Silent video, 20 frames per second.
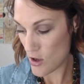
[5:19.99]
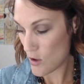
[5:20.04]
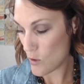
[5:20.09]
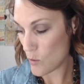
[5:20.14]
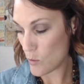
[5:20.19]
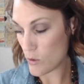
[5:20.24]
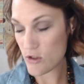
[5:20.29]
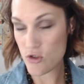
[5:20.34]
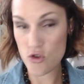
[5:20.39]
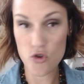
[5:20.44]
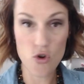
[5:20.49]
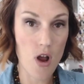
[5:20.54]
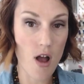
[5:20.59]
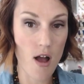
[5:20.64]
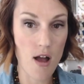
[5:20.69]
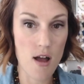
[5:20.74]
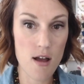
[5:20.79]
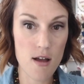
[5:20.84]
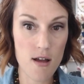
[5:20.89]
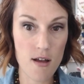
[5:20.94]
will
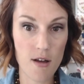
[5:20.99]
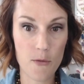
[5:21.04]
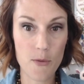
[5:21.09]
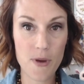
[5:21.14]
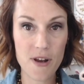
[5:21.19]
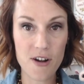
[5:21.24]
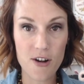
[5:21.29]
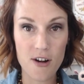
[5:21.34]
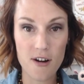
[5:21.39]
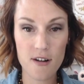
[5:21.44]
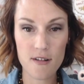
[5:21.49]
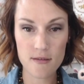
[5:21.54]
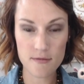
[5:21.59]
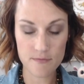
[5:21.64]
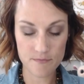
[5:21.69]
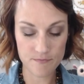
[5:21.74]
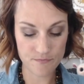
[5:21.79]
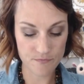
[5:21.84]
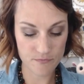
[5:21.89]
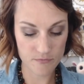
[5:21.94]
draw a winner
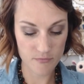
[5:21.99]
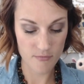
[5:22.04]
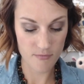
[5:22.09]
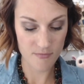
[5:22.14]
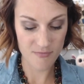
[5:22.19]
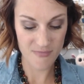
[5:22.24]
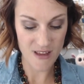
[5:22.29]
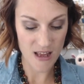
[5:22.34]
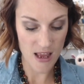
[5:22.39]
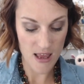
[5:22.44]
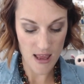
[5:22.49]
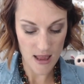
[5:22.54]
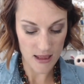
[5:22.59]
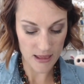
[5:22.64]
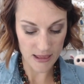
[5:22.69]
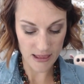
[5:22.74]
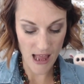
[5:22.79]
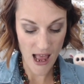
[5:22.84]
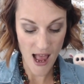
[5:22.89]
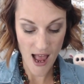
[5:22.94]

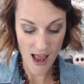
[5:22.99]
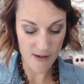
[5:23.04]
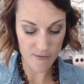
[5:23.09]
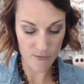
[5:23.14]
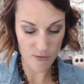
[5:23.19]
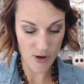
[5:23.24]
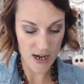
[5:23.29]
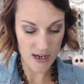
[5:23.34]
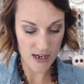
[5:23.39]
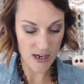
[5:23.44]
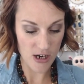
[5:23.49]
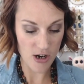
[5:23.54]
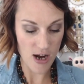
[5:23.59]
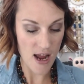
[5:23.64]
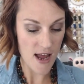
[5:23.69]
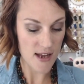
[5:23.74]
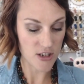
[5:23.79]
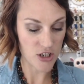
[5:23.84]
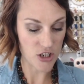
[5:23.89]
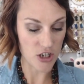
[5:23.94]
live right here
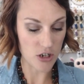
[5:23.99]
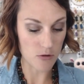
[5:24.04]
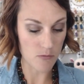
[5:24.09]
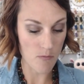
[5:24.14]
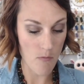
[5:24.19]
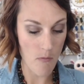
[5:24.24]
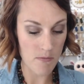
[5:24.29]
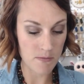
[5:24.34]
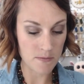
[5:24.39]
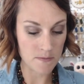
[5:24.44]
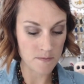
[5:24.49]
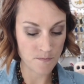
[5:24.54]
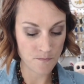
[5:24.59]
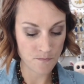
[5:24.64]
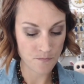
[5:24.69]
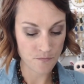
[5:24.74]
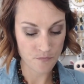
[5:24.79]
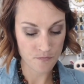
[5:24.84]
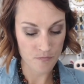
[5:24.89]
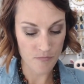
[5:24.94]
at you.
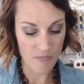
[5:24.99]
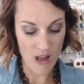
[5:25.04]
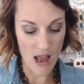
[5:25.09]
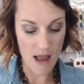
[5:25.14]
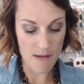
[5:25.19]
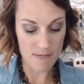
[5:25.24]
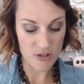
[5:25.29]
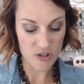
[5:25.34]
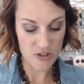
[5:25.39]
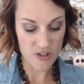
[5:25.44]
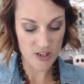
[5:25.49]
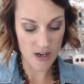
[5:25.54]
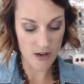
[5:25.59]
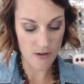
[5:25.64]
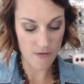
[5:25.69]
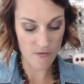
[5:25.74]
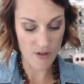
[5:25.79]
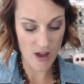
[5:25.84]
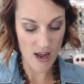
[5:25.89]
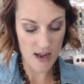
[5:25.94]
I'm just going
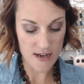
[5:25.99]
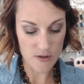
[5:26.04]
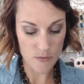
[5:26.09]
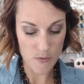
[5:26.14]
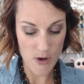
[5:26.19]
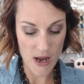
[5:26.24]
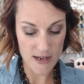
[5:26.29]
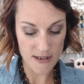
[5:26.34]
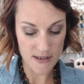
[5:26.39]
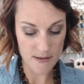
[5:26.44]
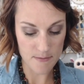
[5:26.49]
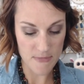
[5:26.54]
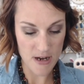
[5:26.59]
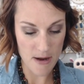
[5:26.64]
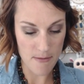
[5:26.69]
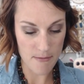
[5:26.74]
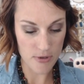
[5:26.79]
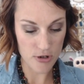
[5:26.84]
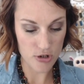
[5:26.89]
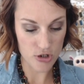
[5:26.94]
to find a random
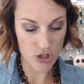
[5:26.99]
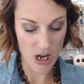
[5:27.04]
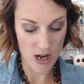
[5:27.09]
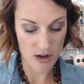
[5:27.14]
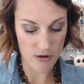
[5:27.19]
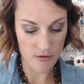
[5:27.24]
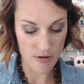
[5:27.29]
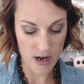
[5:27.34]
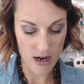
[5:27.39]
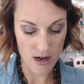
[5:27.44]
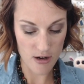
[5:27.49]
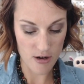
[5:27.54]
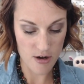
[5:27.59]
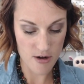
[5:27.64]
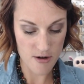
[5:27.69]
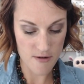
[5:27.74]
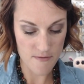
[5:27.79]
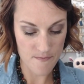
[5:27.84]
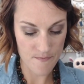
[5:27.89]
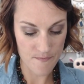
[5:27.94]
number
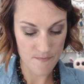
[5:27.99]
generator.